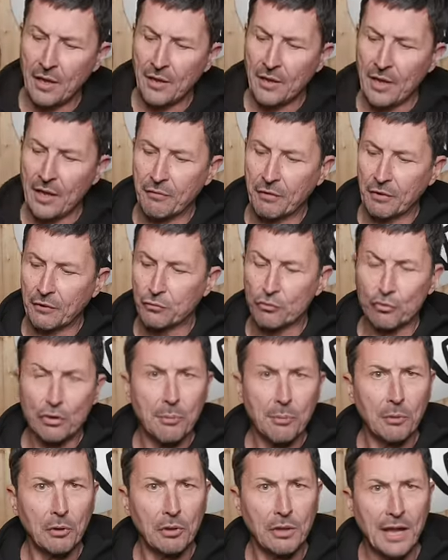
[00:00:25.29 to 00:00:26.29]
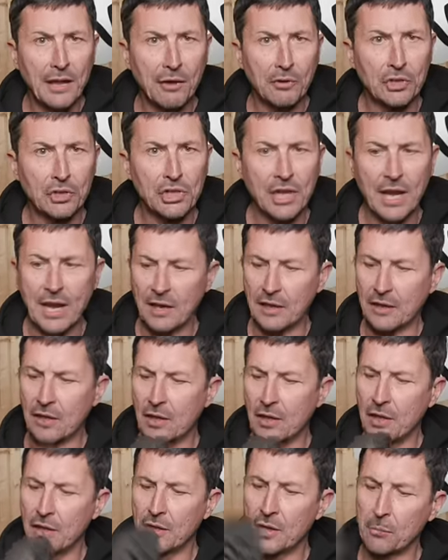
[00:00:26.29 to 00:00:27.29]
They have a triple layer shank
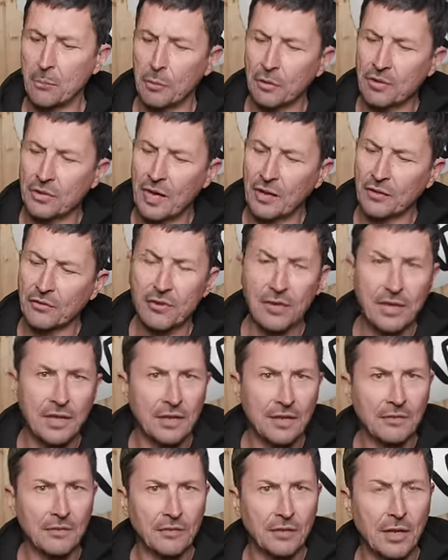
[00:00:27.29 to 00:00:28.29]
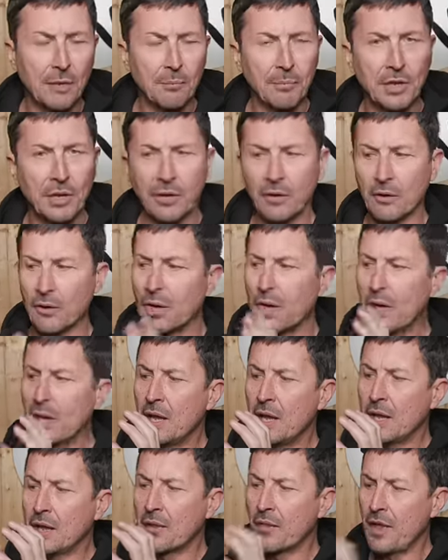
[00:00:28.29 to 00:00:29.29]
that protects the instep here,
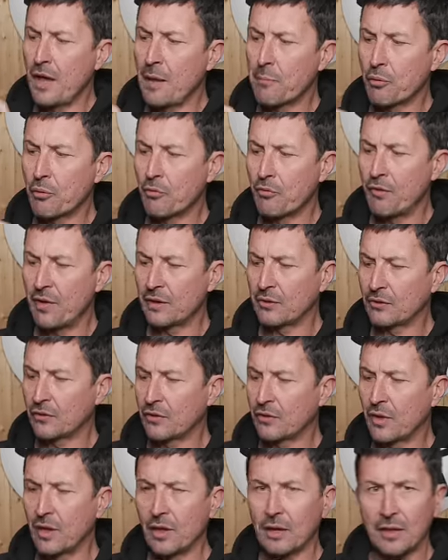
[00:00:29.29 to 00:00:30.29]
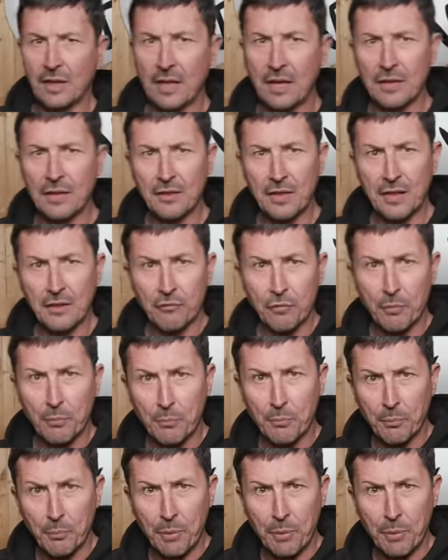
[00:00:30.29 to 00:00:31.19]
and that prevents uh, anything from